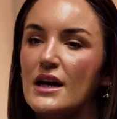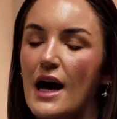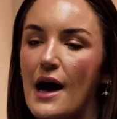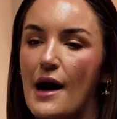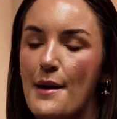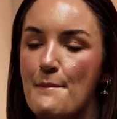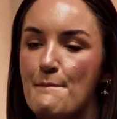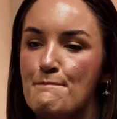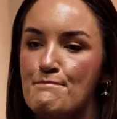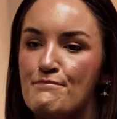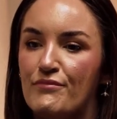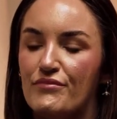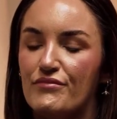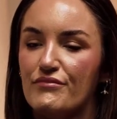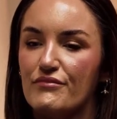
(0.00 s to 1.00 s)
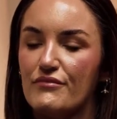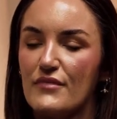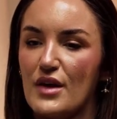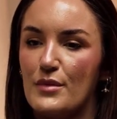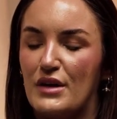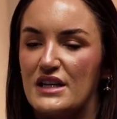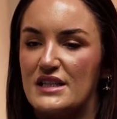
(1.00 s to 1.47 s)

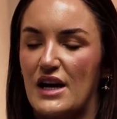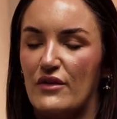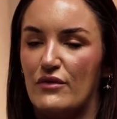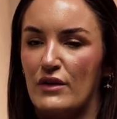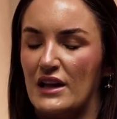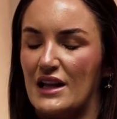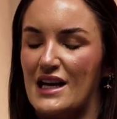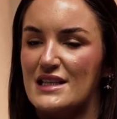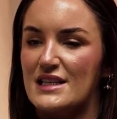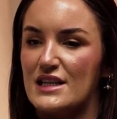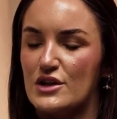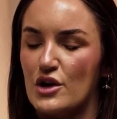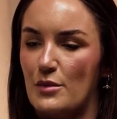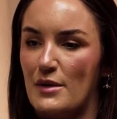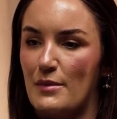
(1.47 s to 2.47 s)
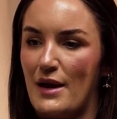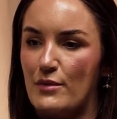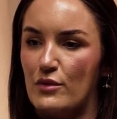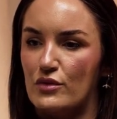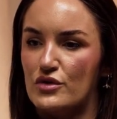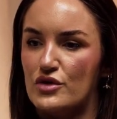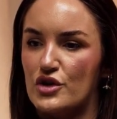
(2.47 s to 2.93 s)
Because I've realised that so many
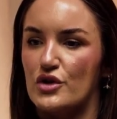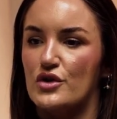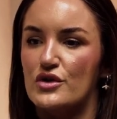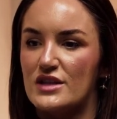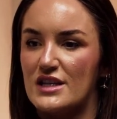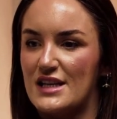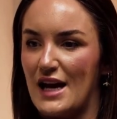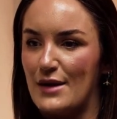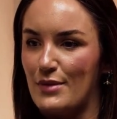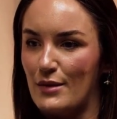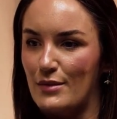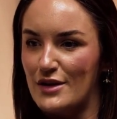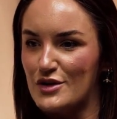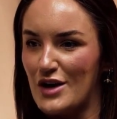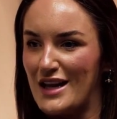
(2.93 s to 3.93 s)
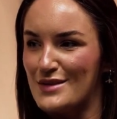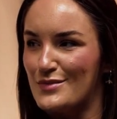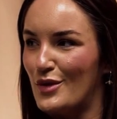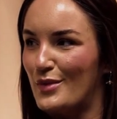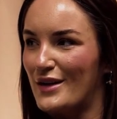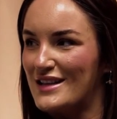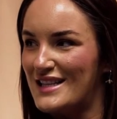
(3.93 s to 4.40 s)
people choose to take public
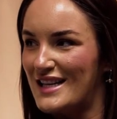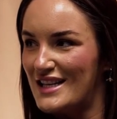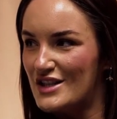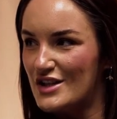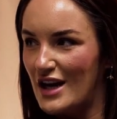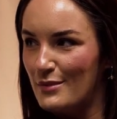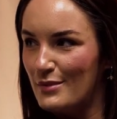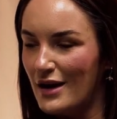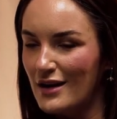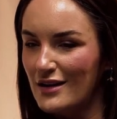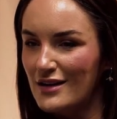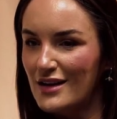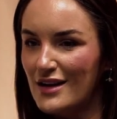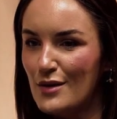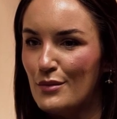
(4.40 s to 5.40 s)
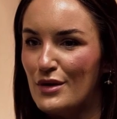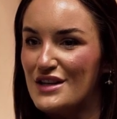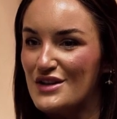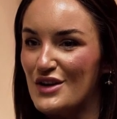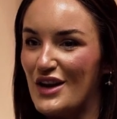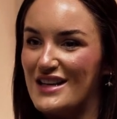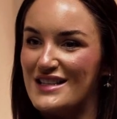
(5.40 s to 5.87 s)
transport because it is cheaper, but
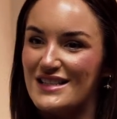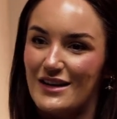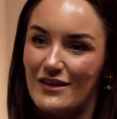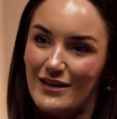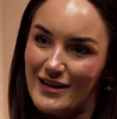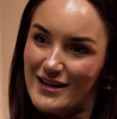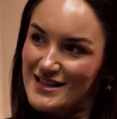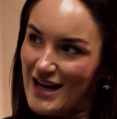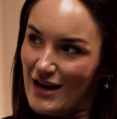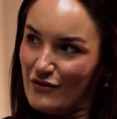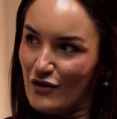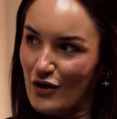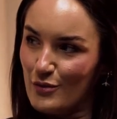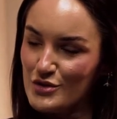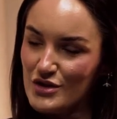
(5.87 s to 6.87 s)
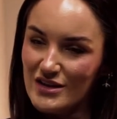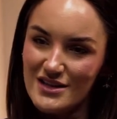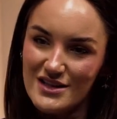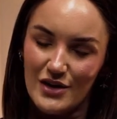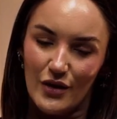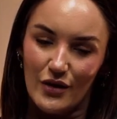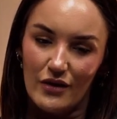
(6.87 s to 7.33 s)
it's not necessarily the safer option.
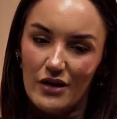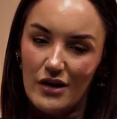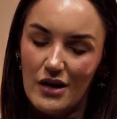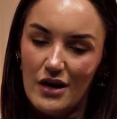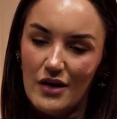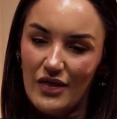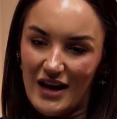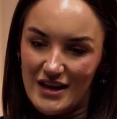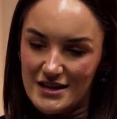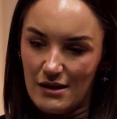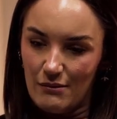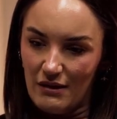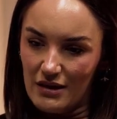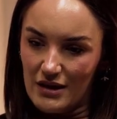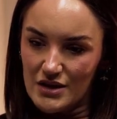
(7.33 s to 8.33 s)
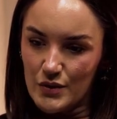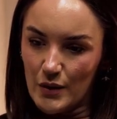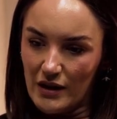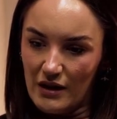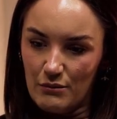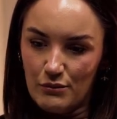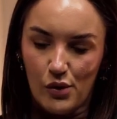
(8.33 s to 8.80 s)
So that's something that's
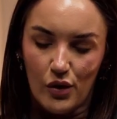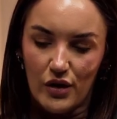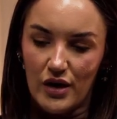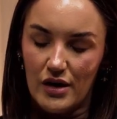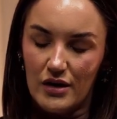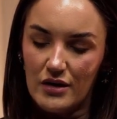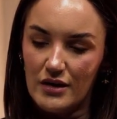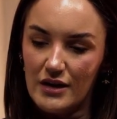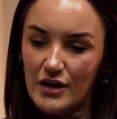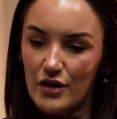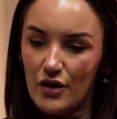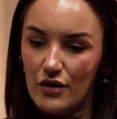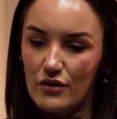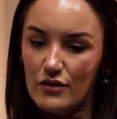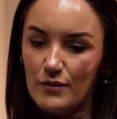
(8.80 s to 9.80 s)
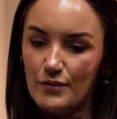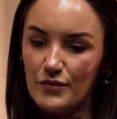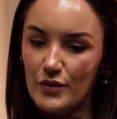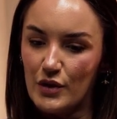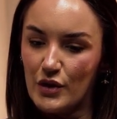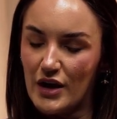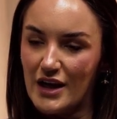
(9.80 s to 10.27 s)
really important. You know,
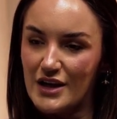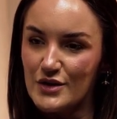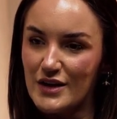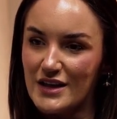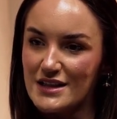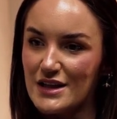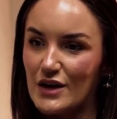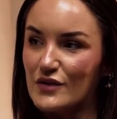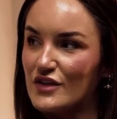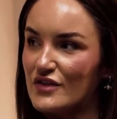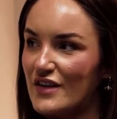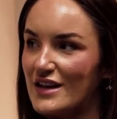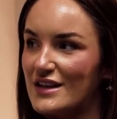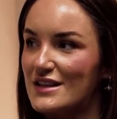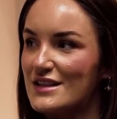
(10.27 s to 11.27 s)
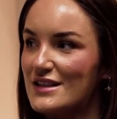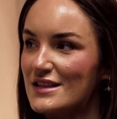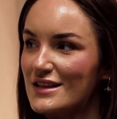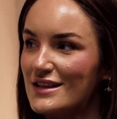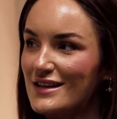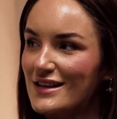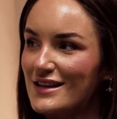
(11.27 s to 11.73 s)
we're looking at doing
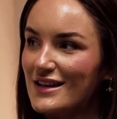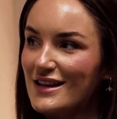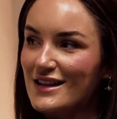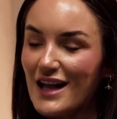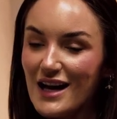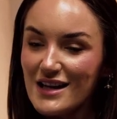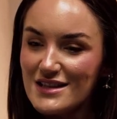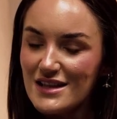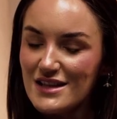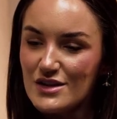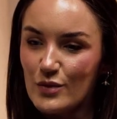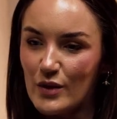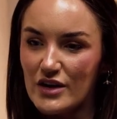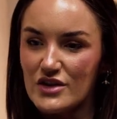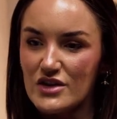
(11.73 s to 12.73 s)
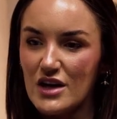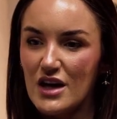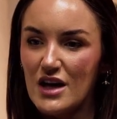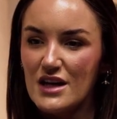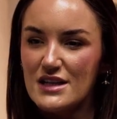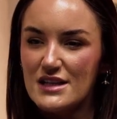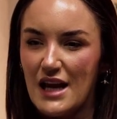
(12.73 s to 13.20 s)
self-defence classes, which
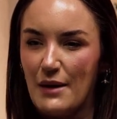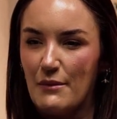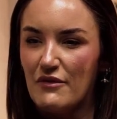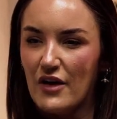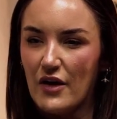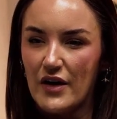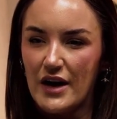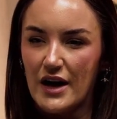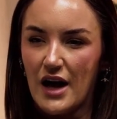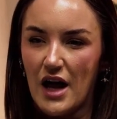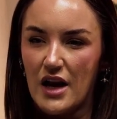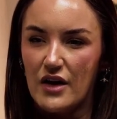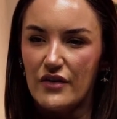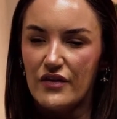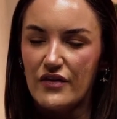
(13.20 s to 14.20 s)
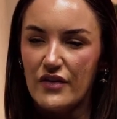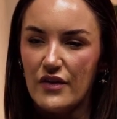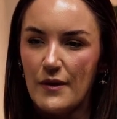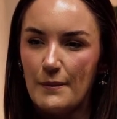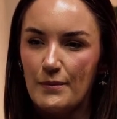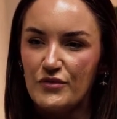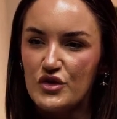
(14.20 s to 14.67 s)
seem very kind of
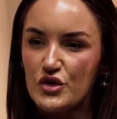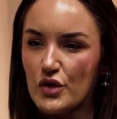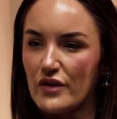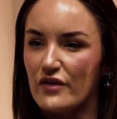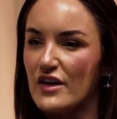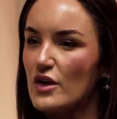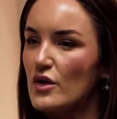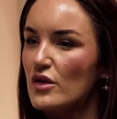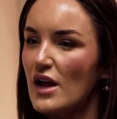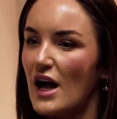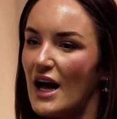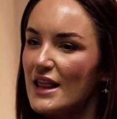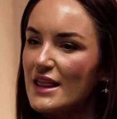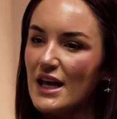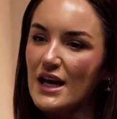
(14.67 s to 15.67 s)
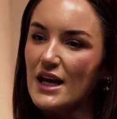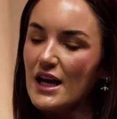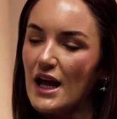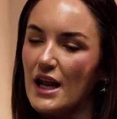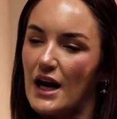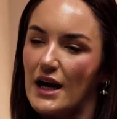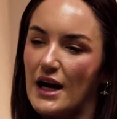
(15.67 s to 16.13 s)
trivial, I think,
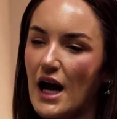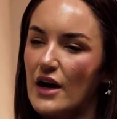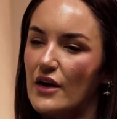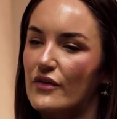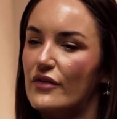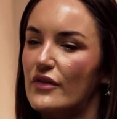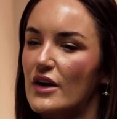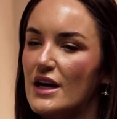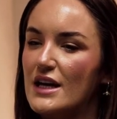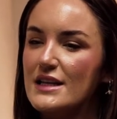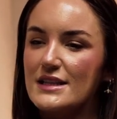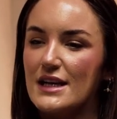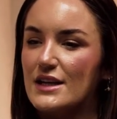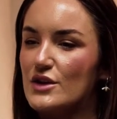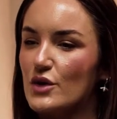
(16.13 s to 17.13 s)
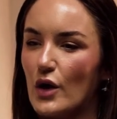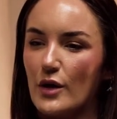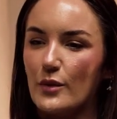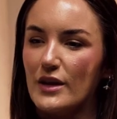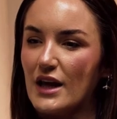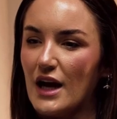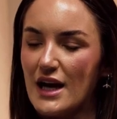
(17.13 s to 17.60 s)
and I kind of did toy
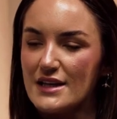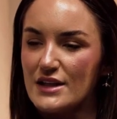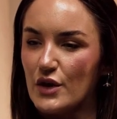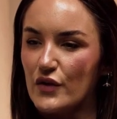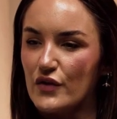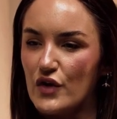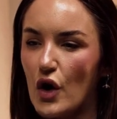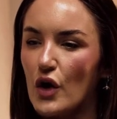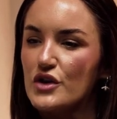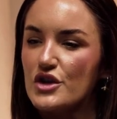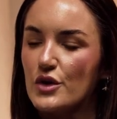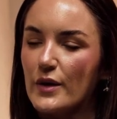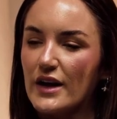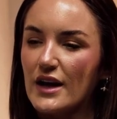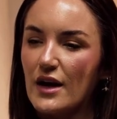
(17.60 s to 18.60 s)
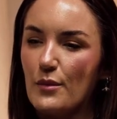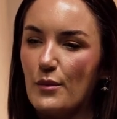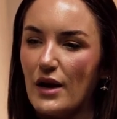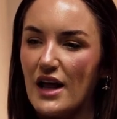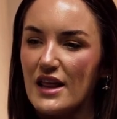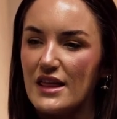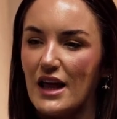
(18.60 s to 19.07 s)
with the idea of not doing it,
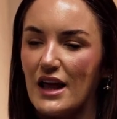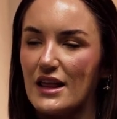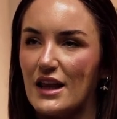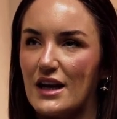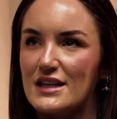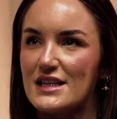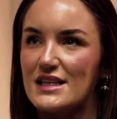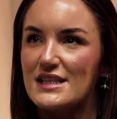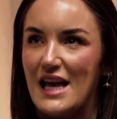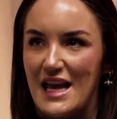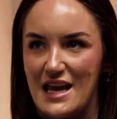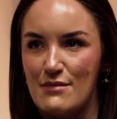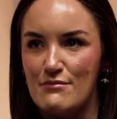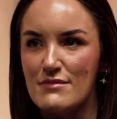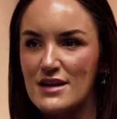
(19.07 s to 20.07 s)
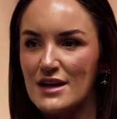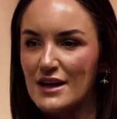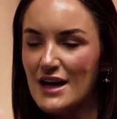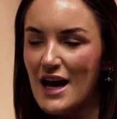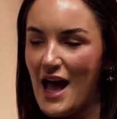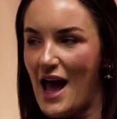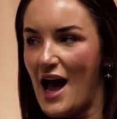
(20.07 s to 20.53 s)
but I think that as a team
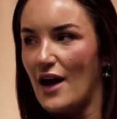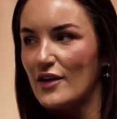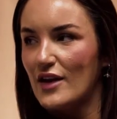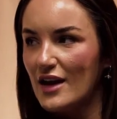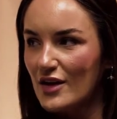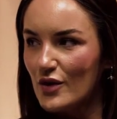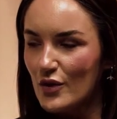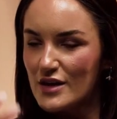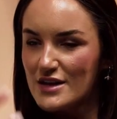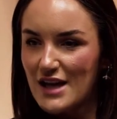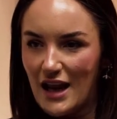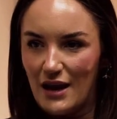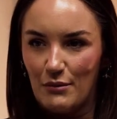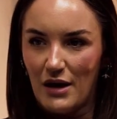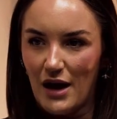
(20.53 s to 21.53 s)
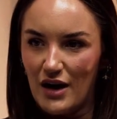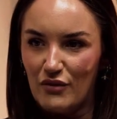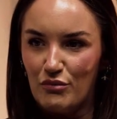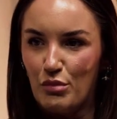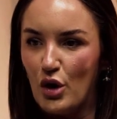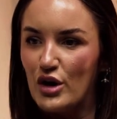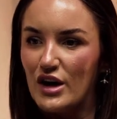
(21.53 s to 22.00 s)
outing or a team kind
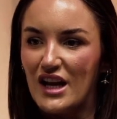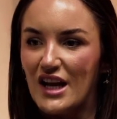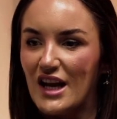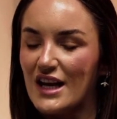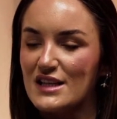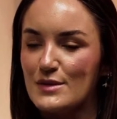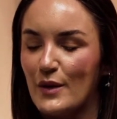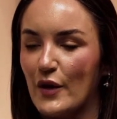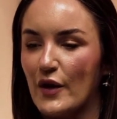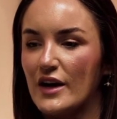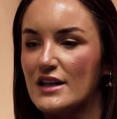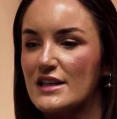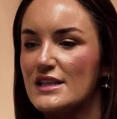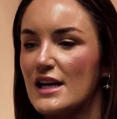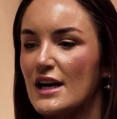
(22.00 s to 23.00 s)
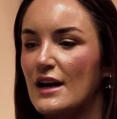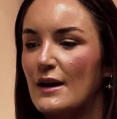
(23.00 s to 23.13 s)
of bonding experience,